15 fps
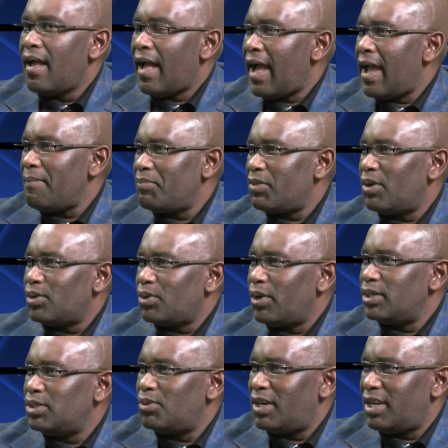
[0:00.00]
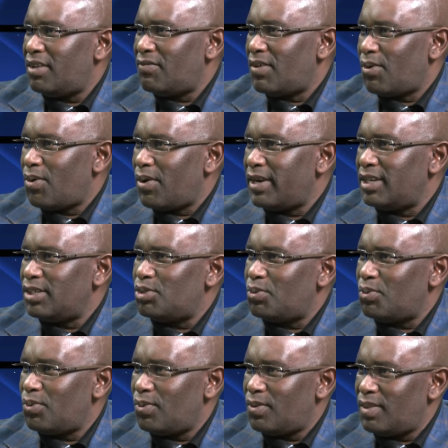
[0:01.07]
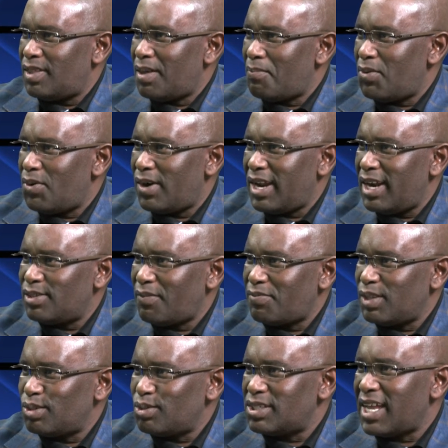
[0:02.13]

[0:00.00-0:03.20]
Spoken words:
I'm not going to live according to the morals of the society.